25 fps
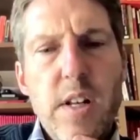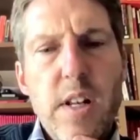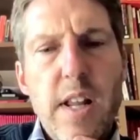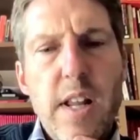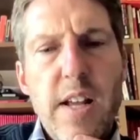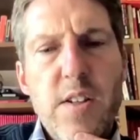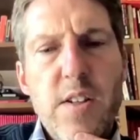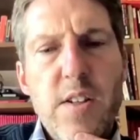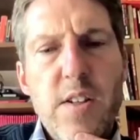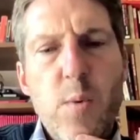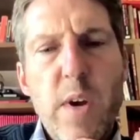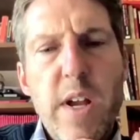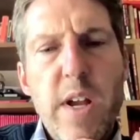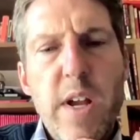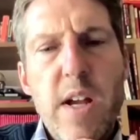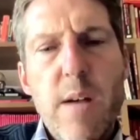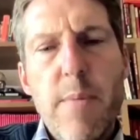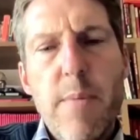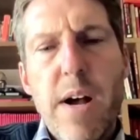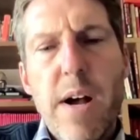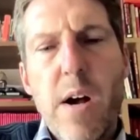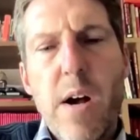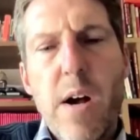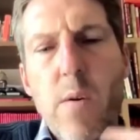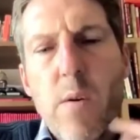last week
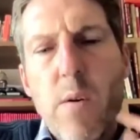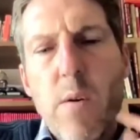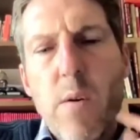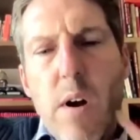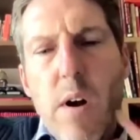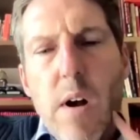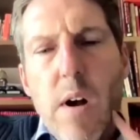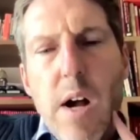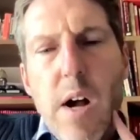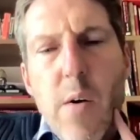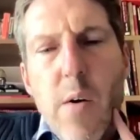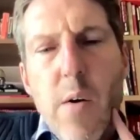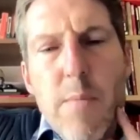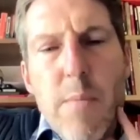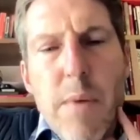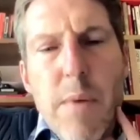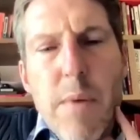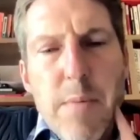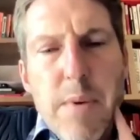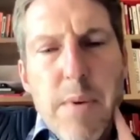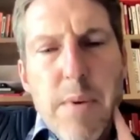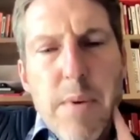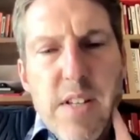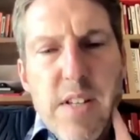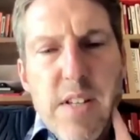about how it
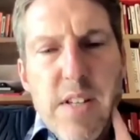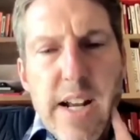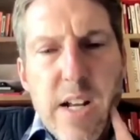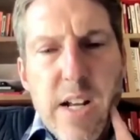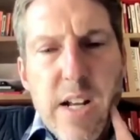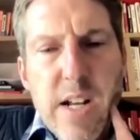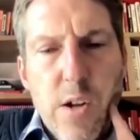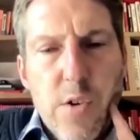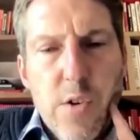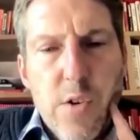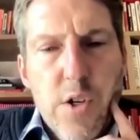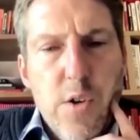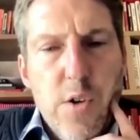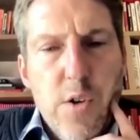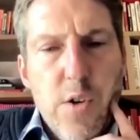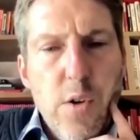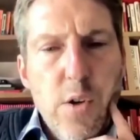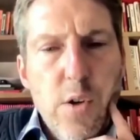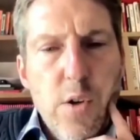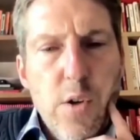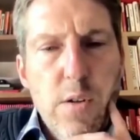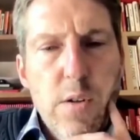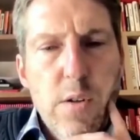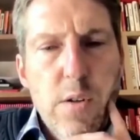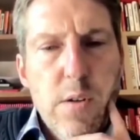might be a
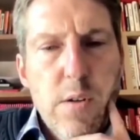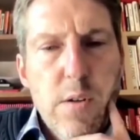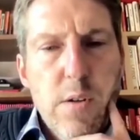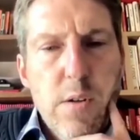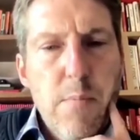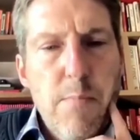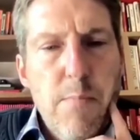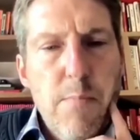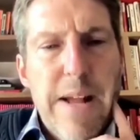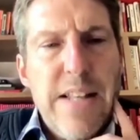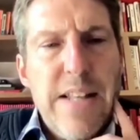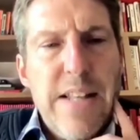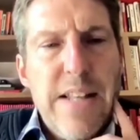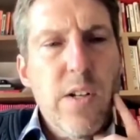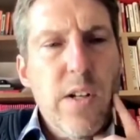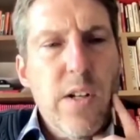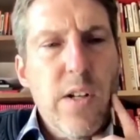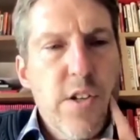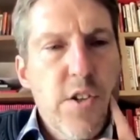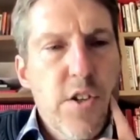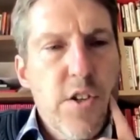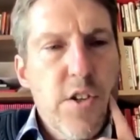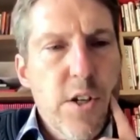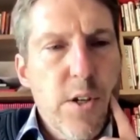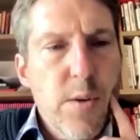psychological,
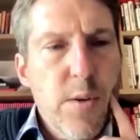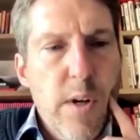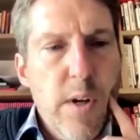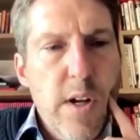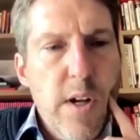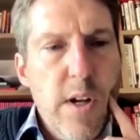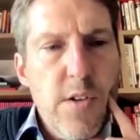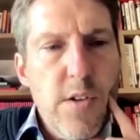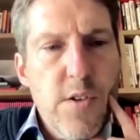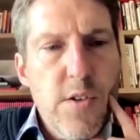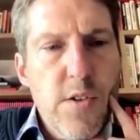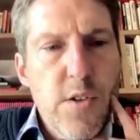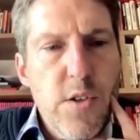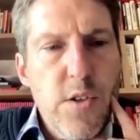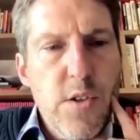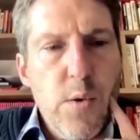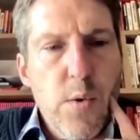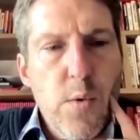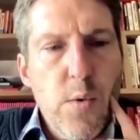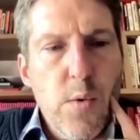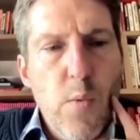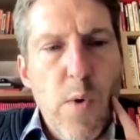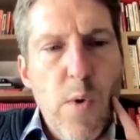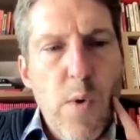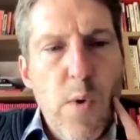mental issue as
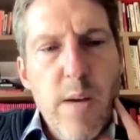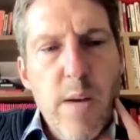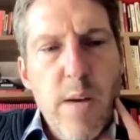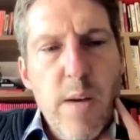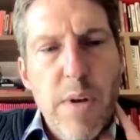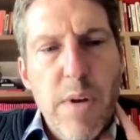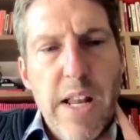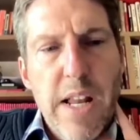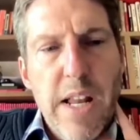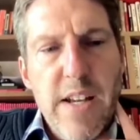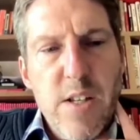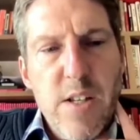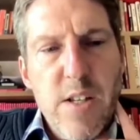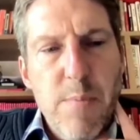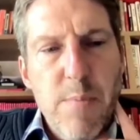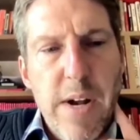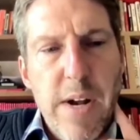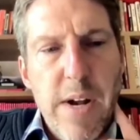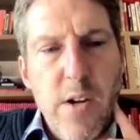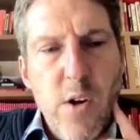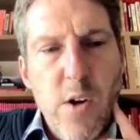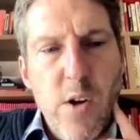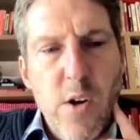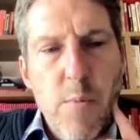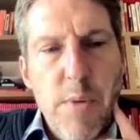to why your players
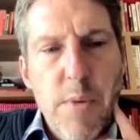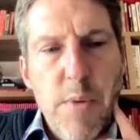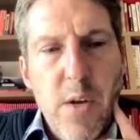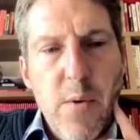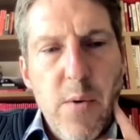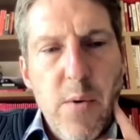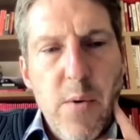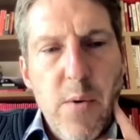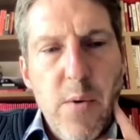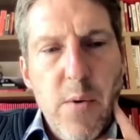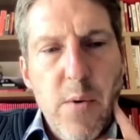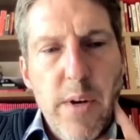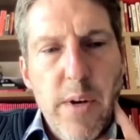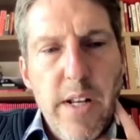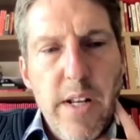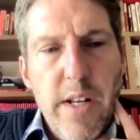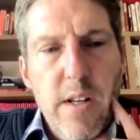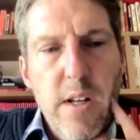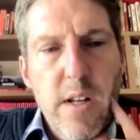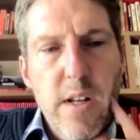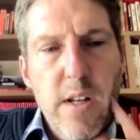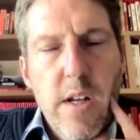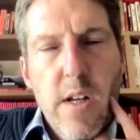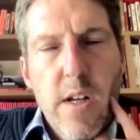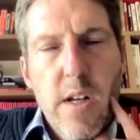might not be
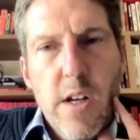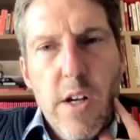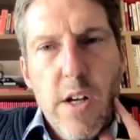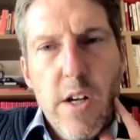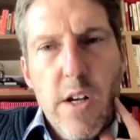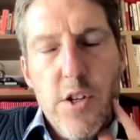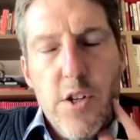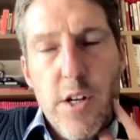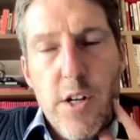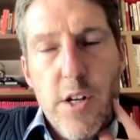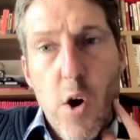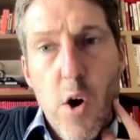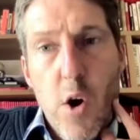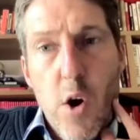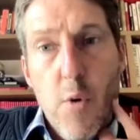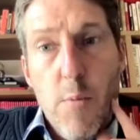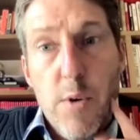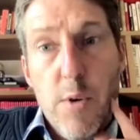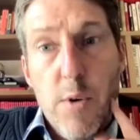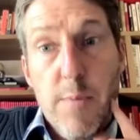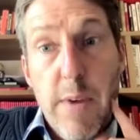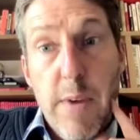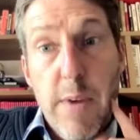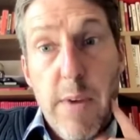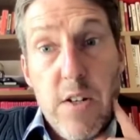doing as you'd
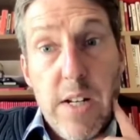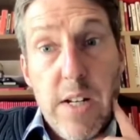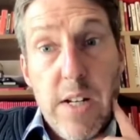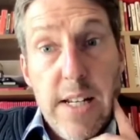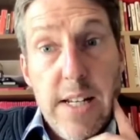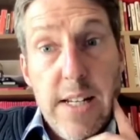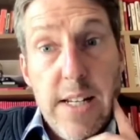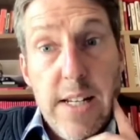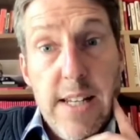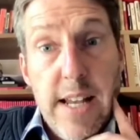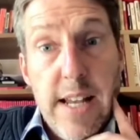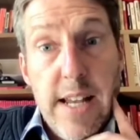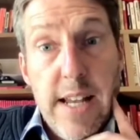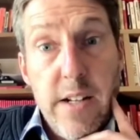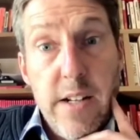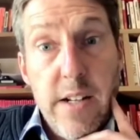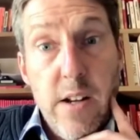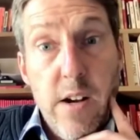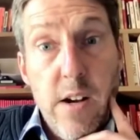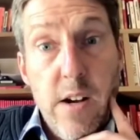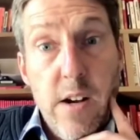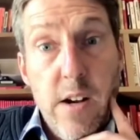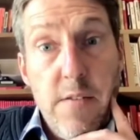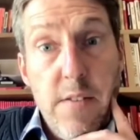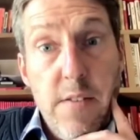hope, especially in the
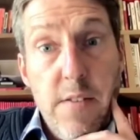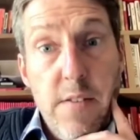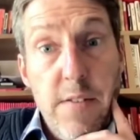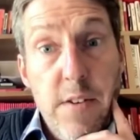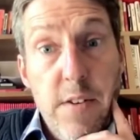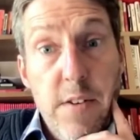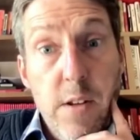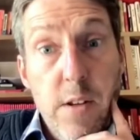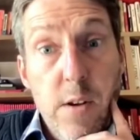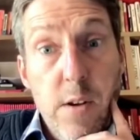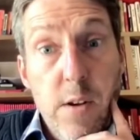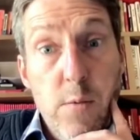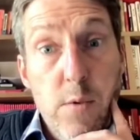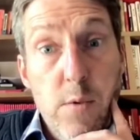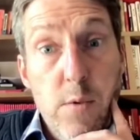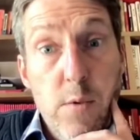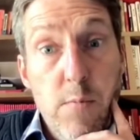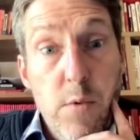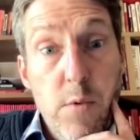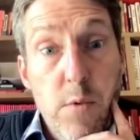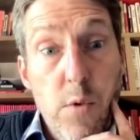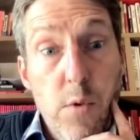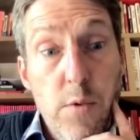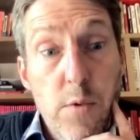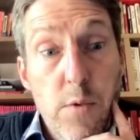second half after
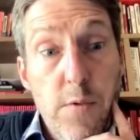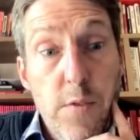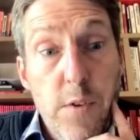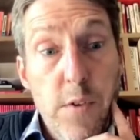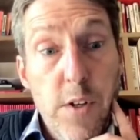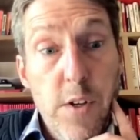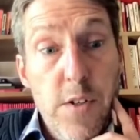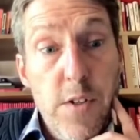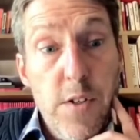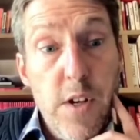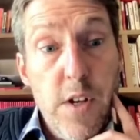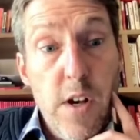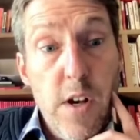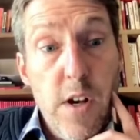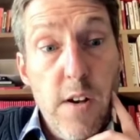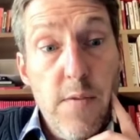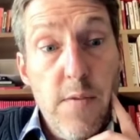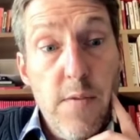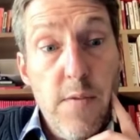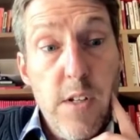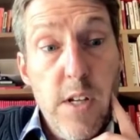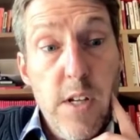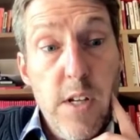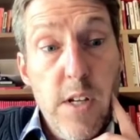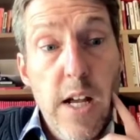those good first
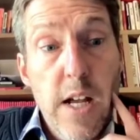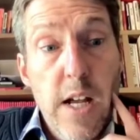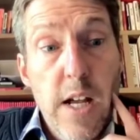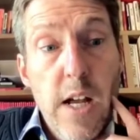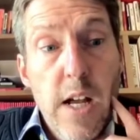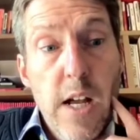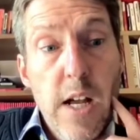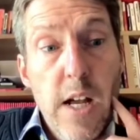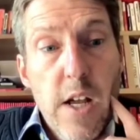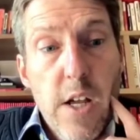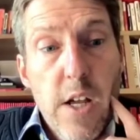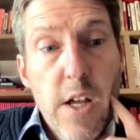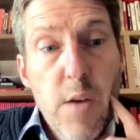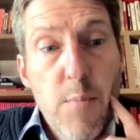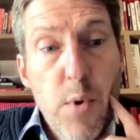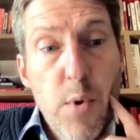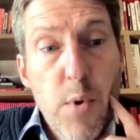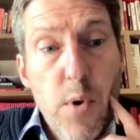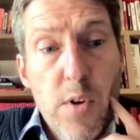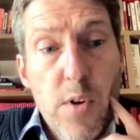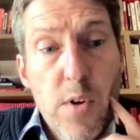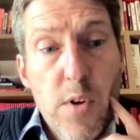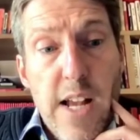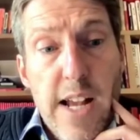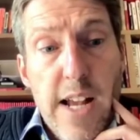halves. You
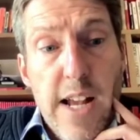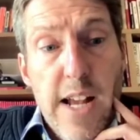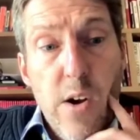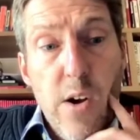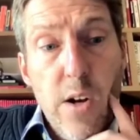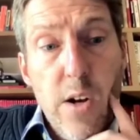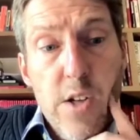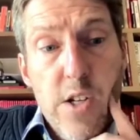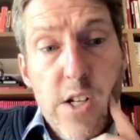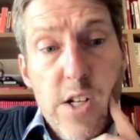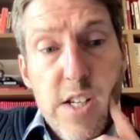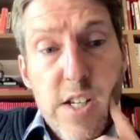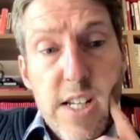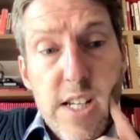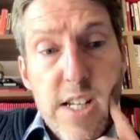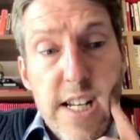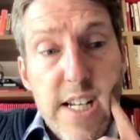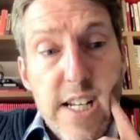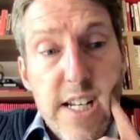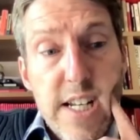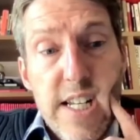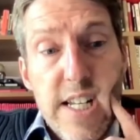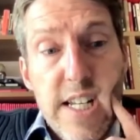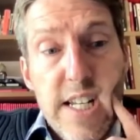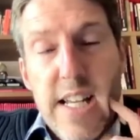brought a psychologist
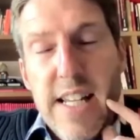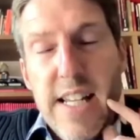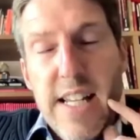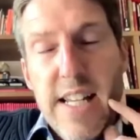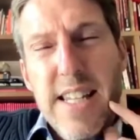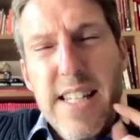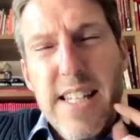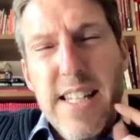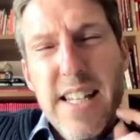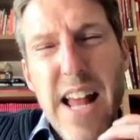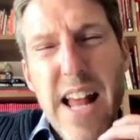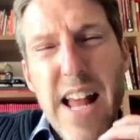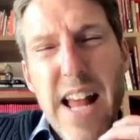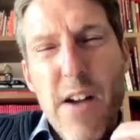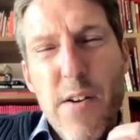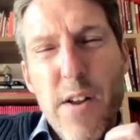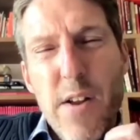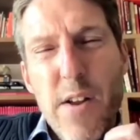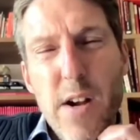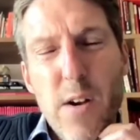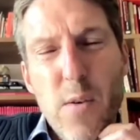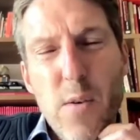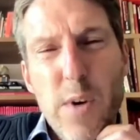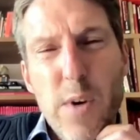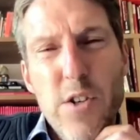in. Is this an
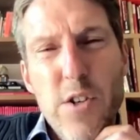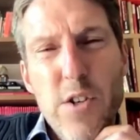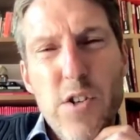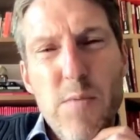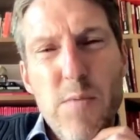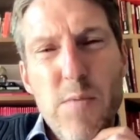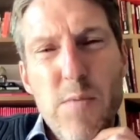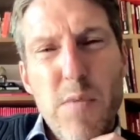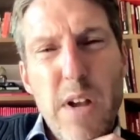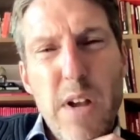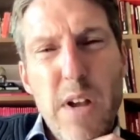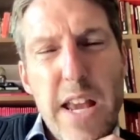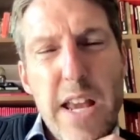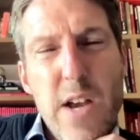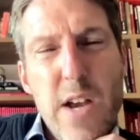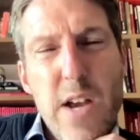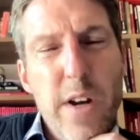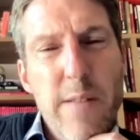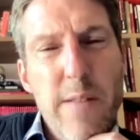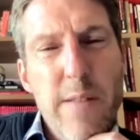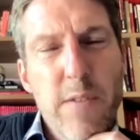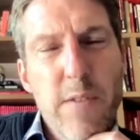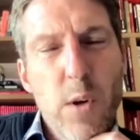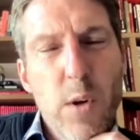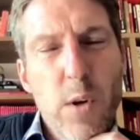area which he could
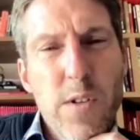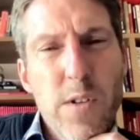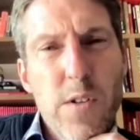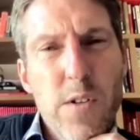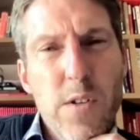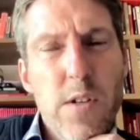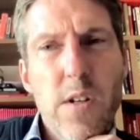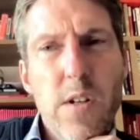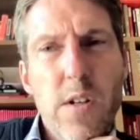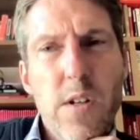influence?